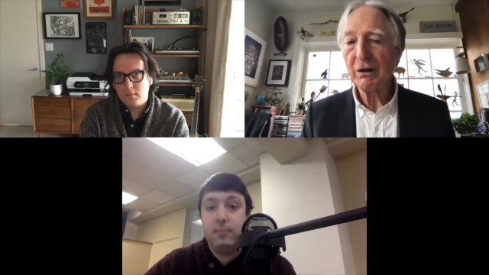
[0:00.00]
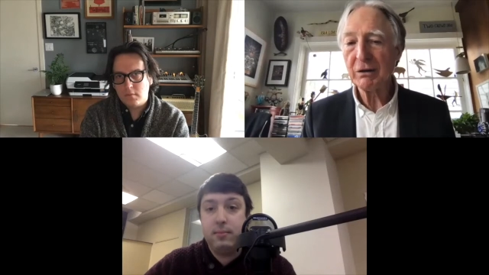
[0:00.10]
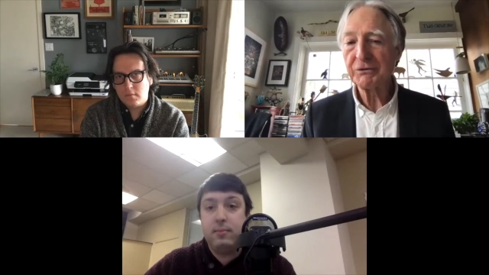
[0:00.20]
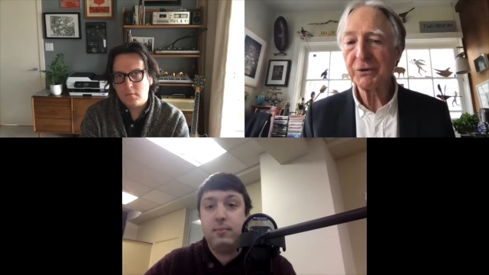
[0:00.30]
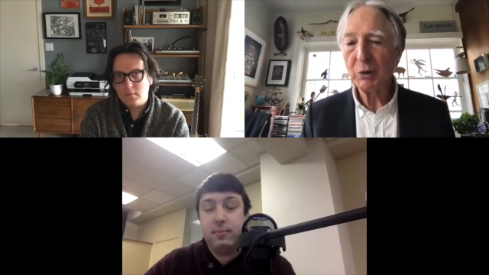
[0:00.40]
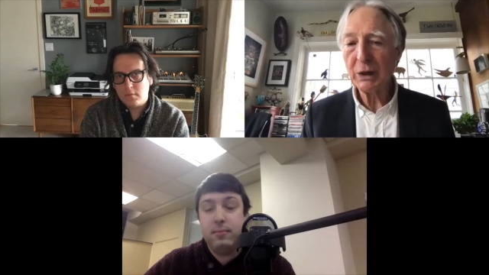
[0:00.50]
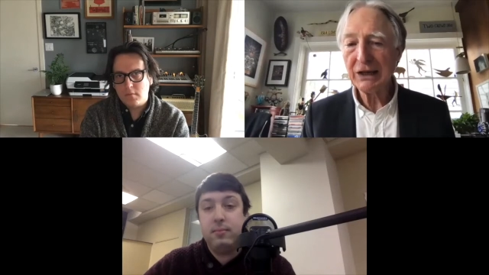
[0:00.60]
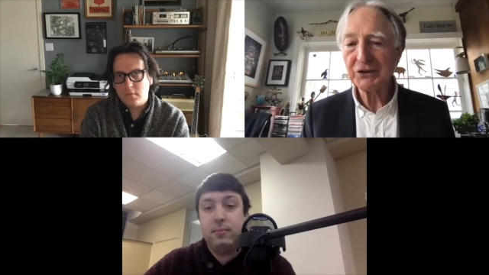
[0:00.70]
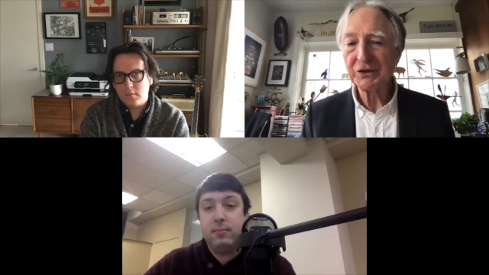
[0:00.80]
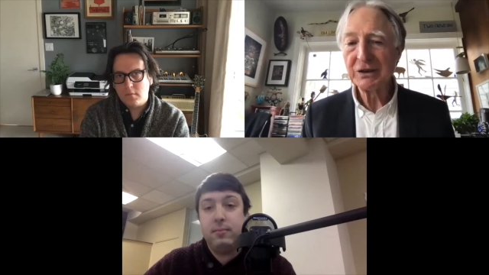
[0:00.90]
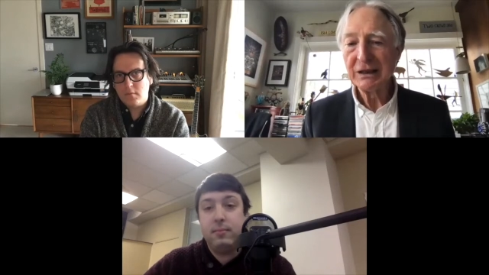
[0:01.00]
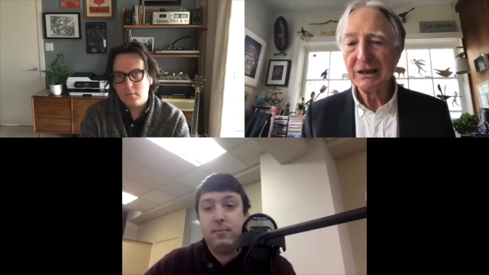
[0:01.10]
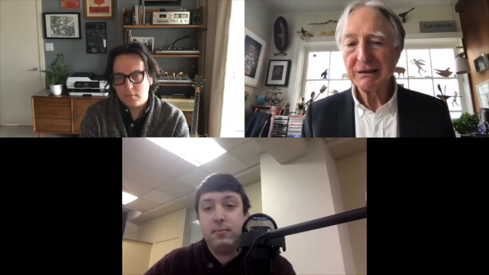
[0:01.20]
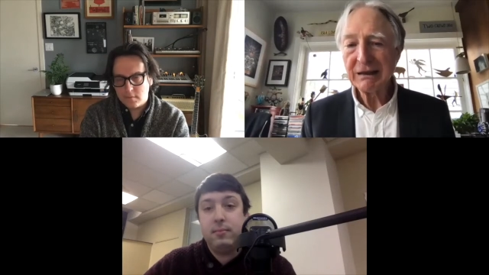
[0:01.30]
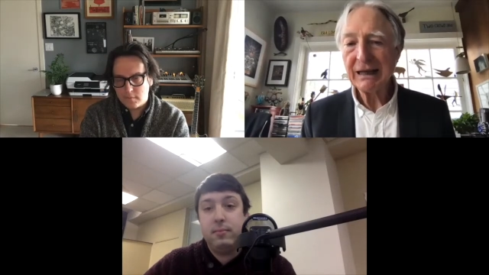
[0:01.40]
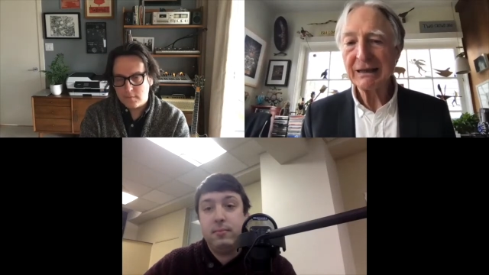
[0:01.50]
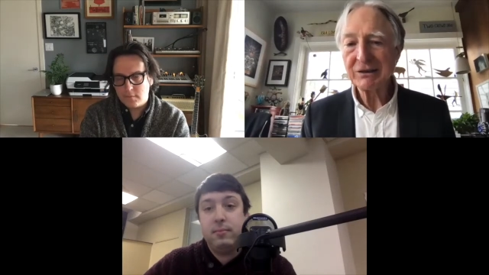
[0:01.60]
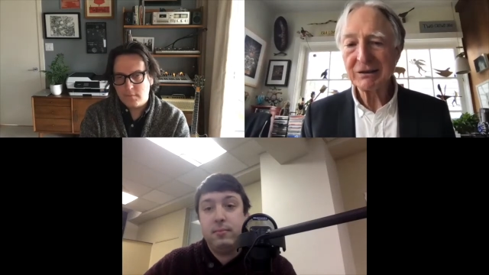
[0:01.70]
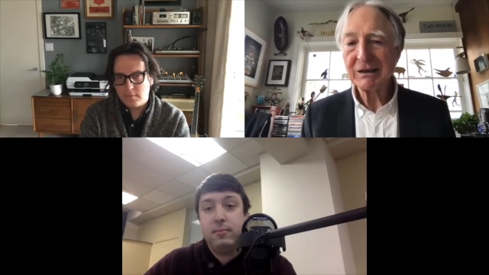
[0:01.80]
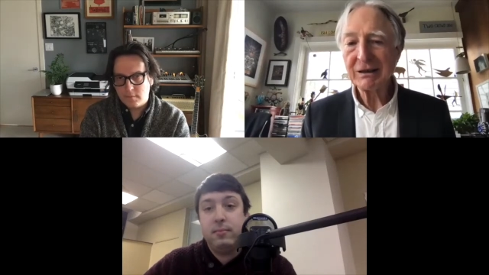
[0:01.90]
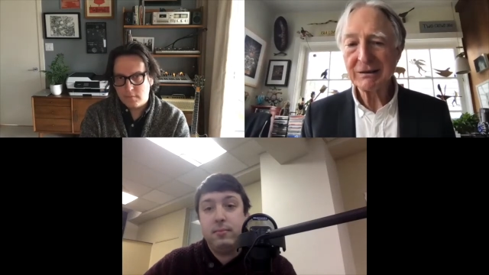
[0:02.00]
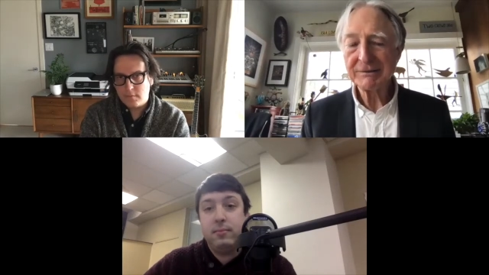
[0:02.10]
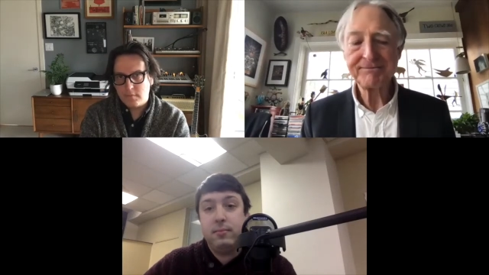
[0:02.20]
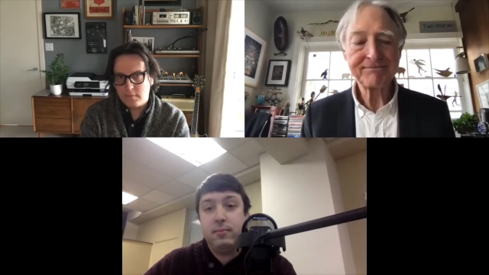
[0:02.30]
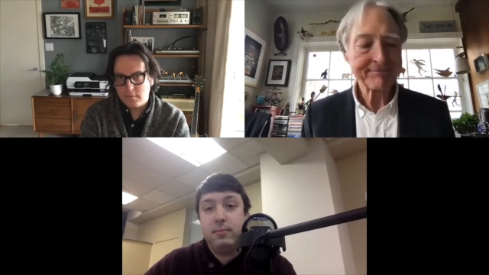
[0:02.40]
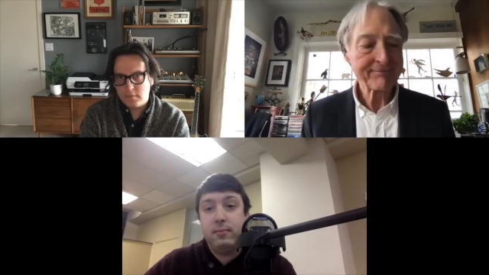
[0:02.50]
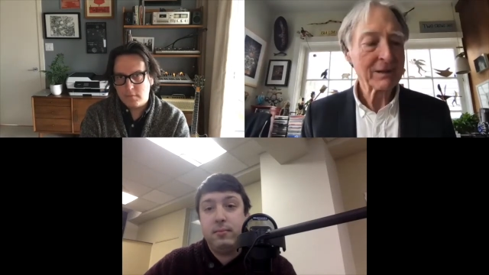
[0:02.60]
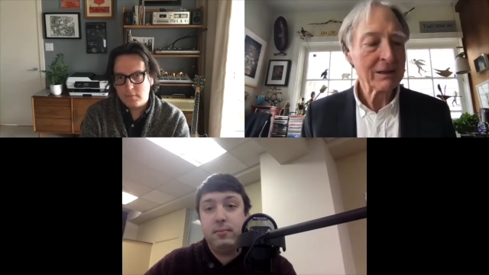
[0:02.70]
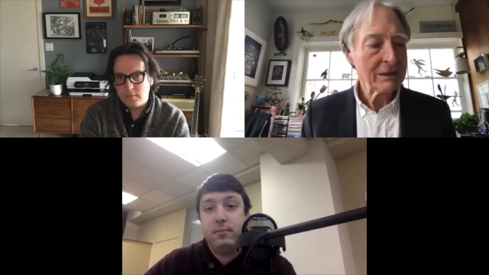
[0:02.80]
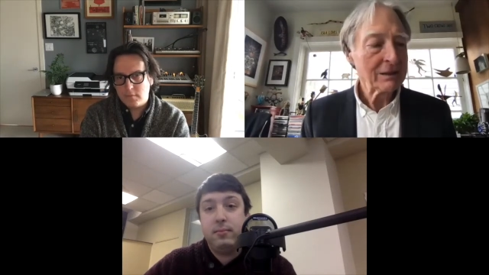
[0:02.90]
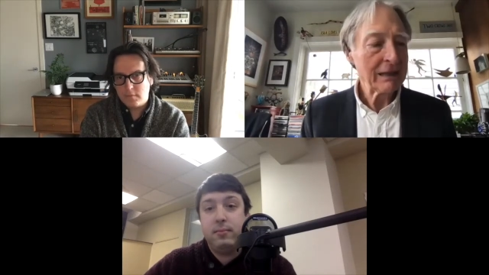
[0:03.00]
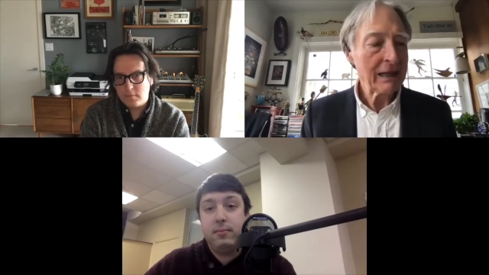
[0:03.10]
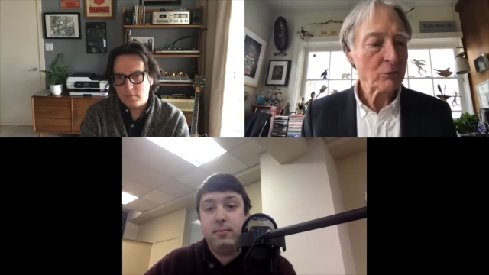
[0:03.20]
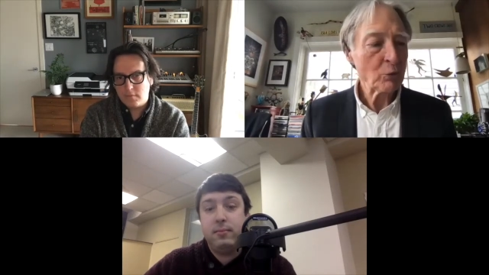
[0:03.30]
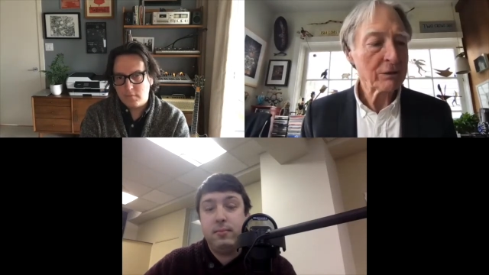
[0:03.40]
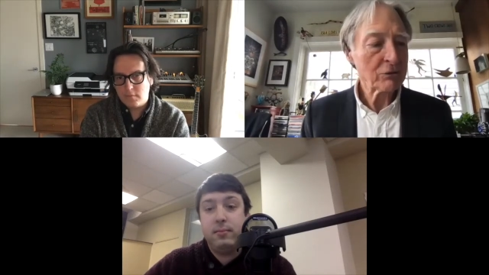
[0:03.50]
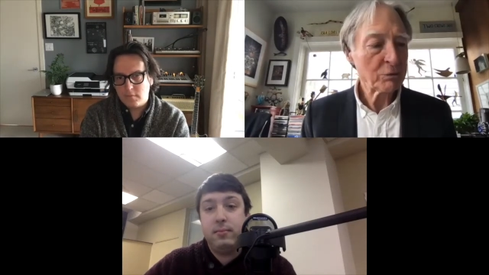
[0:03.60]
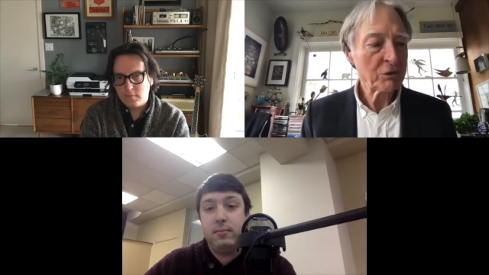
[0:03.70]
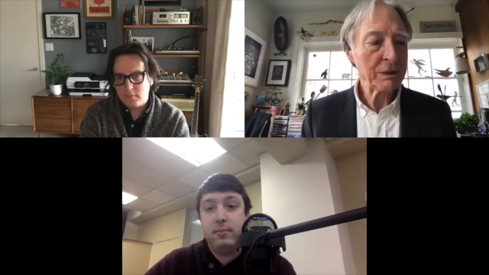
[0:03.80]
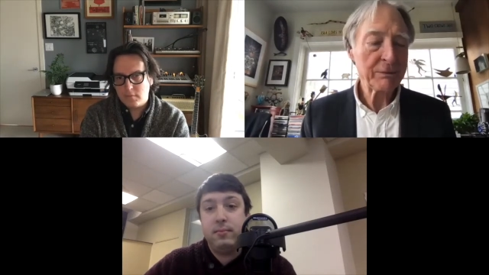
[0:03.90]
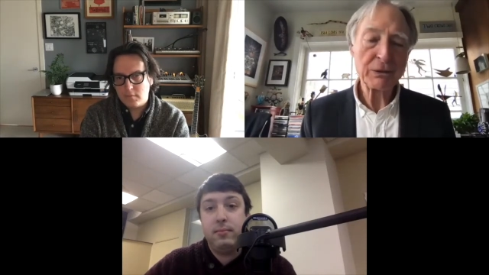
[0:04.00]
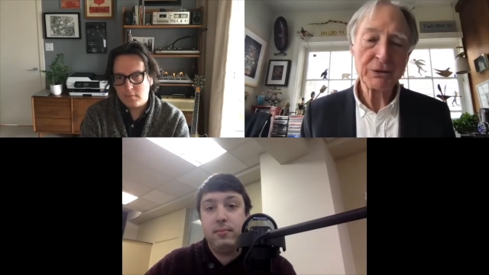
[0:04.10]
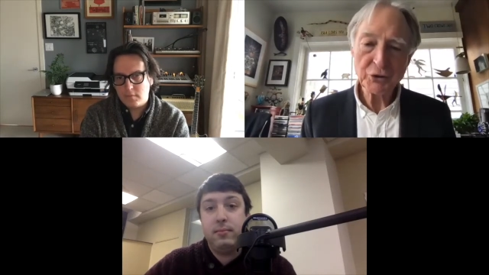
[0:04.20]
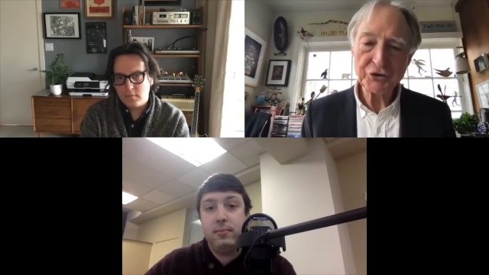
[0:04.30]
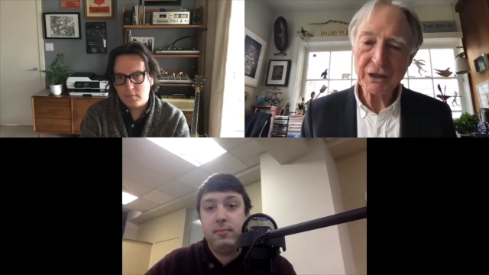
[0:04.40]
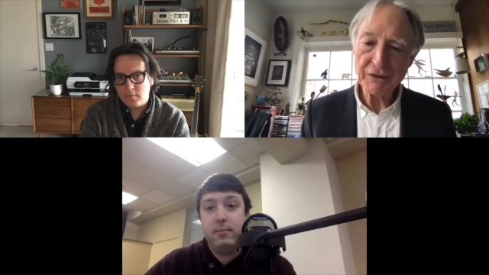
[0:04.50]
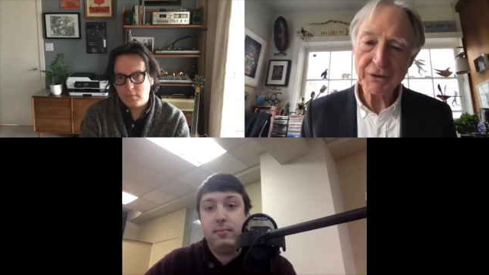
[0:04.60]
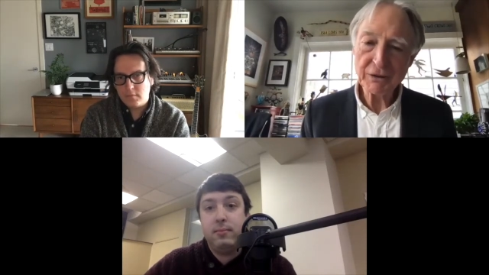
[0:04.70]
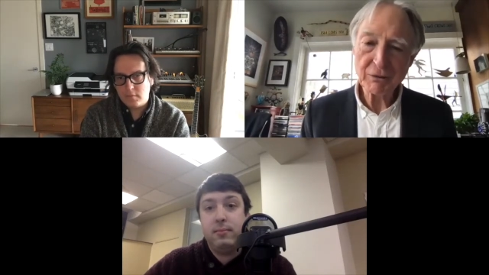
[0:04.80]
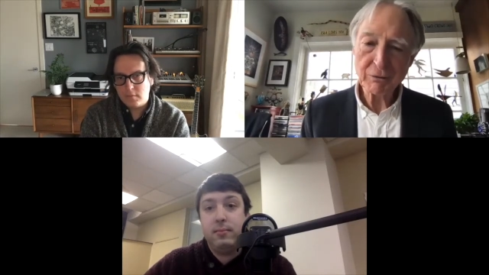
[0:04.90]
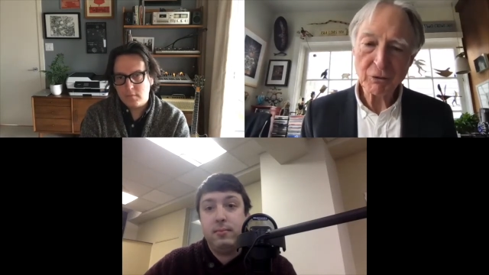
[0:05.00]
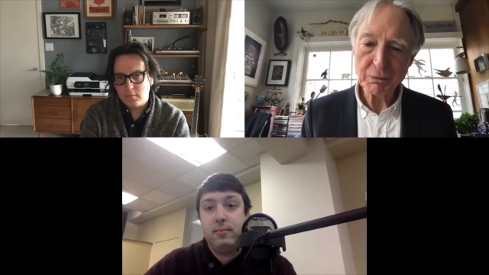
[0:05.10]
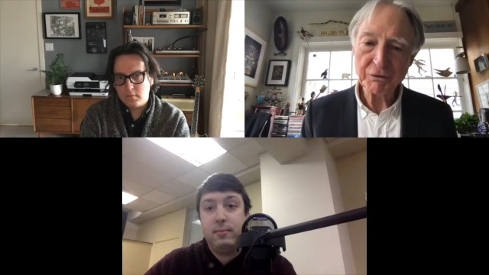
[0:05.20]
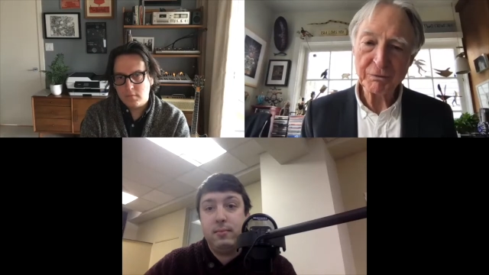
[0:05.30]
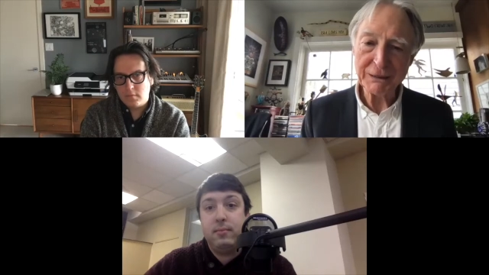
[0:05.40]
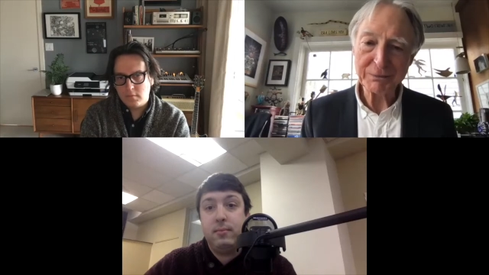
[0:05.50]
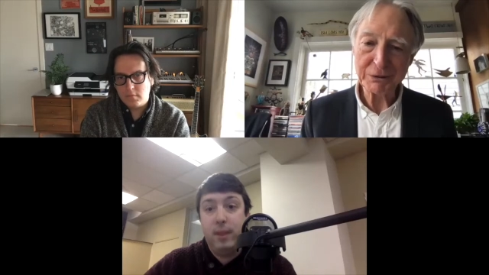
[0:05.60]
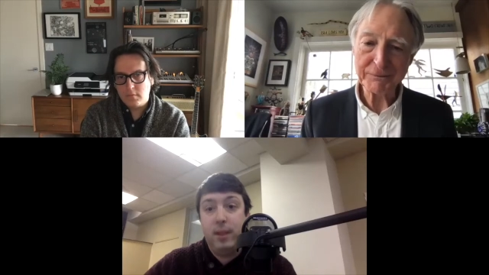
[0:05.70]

Speaker 1: of the ways that um, that one group of people use another group of people.